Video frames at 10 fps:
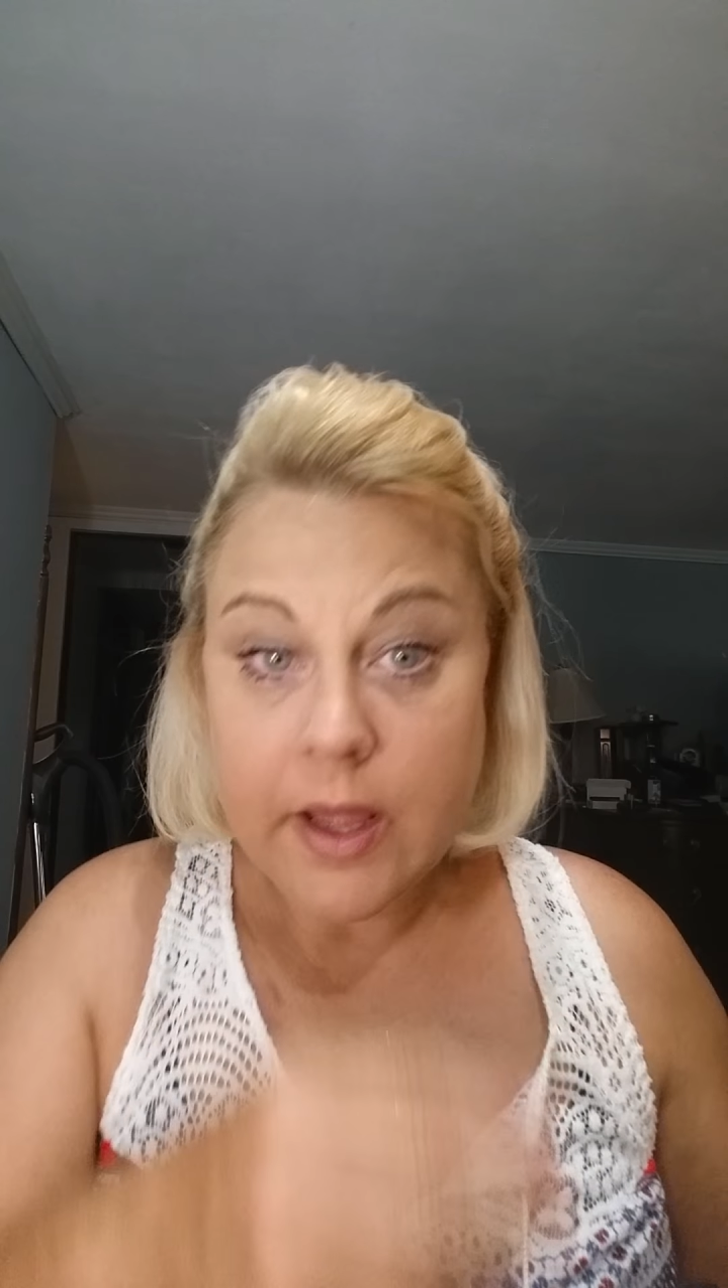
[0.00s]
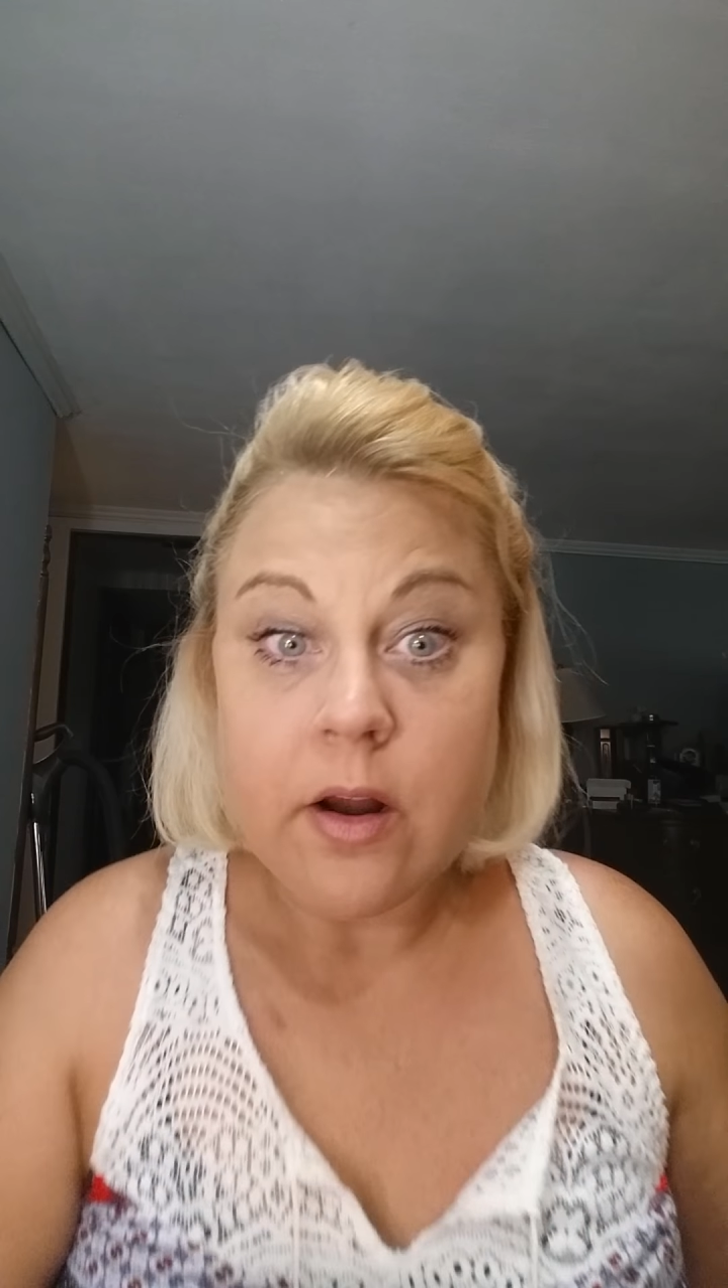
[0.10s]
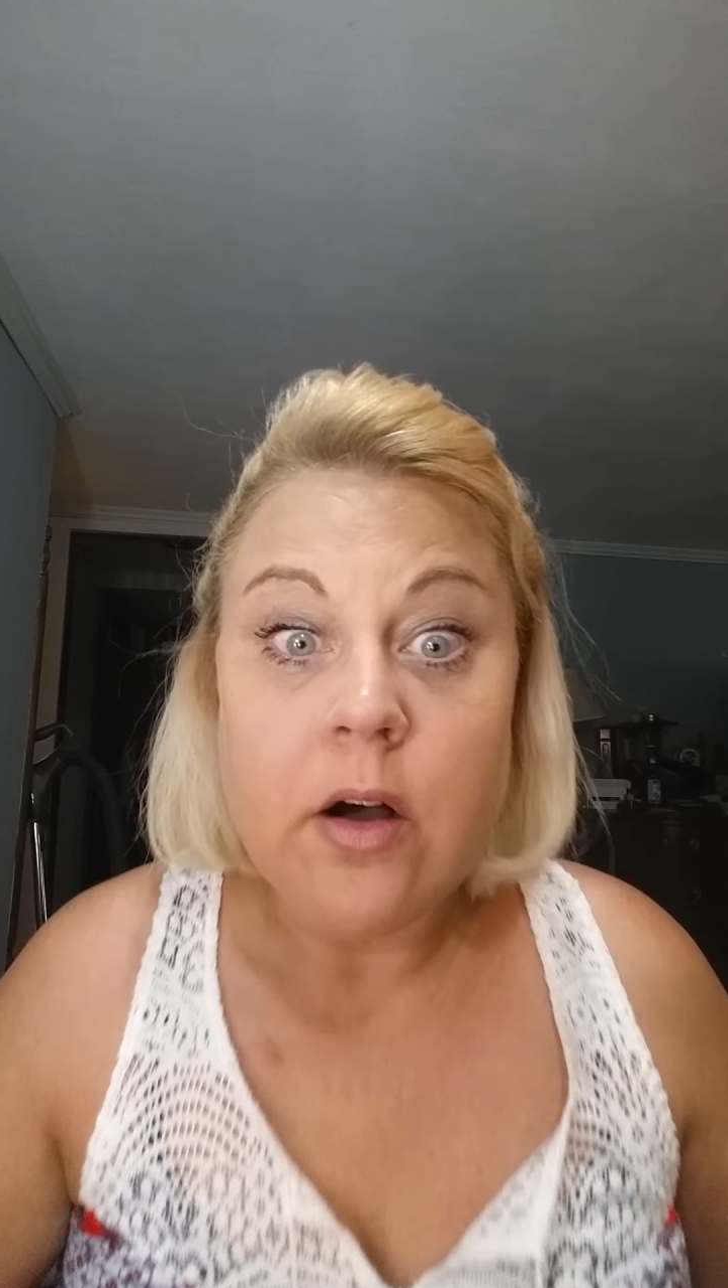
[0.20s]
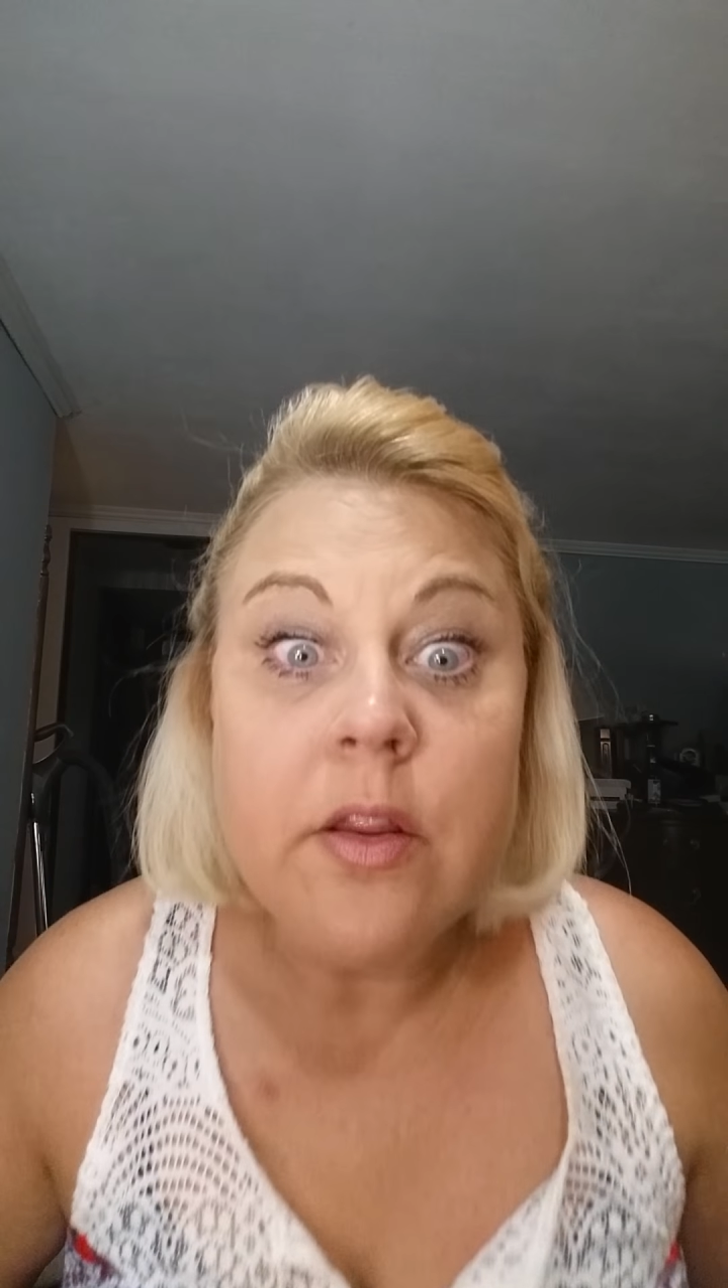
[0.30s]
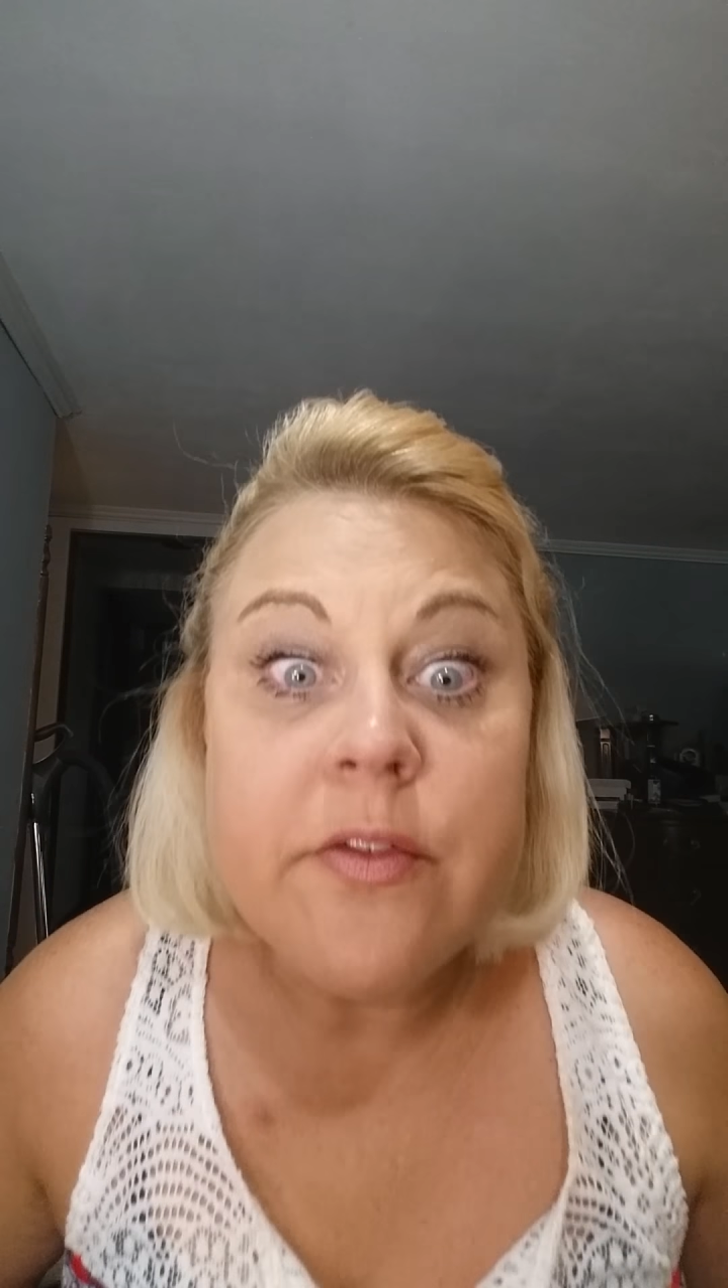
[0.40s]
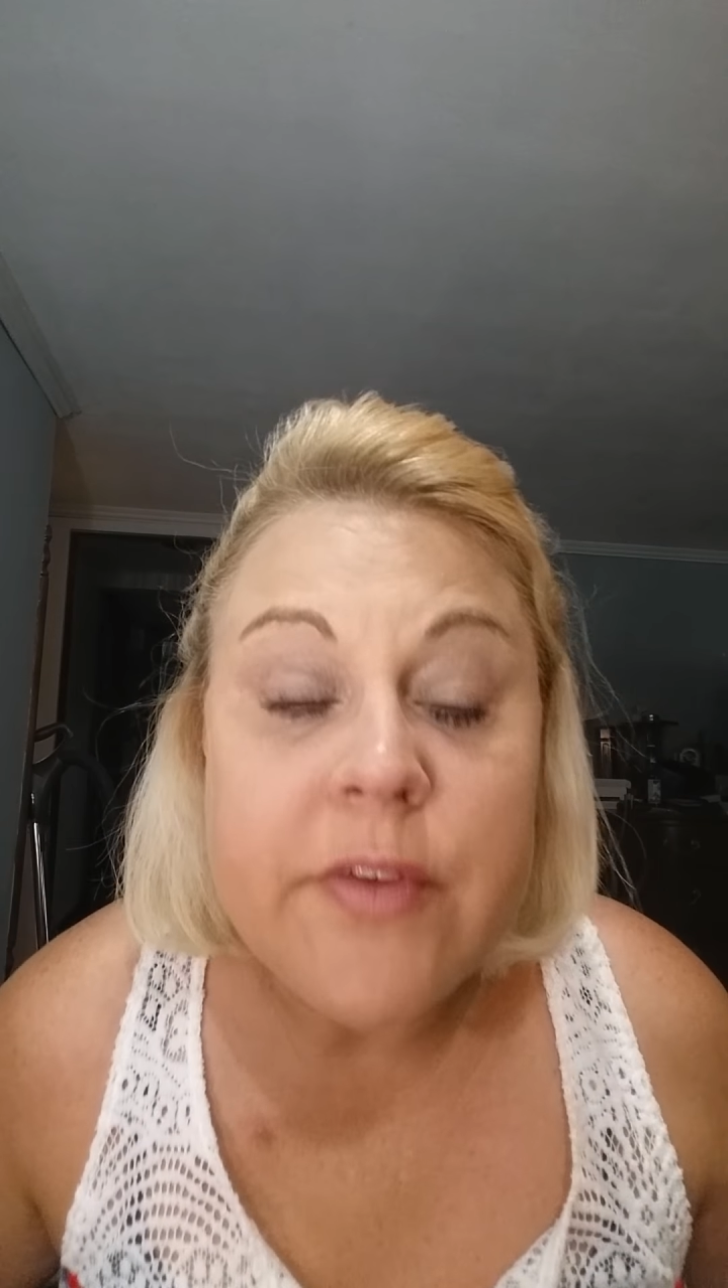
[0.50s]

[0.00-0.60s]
got all the